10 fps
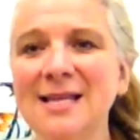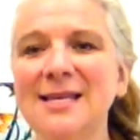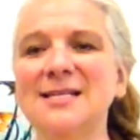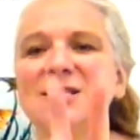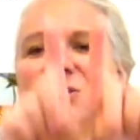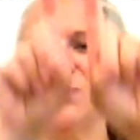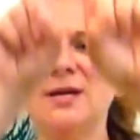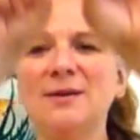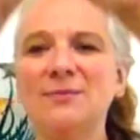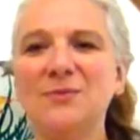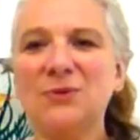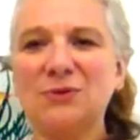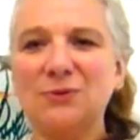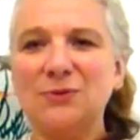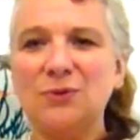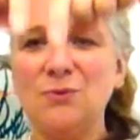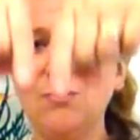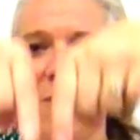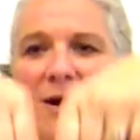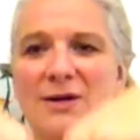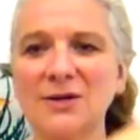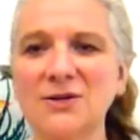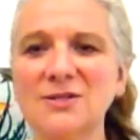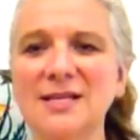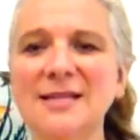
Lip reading: They swim through the waters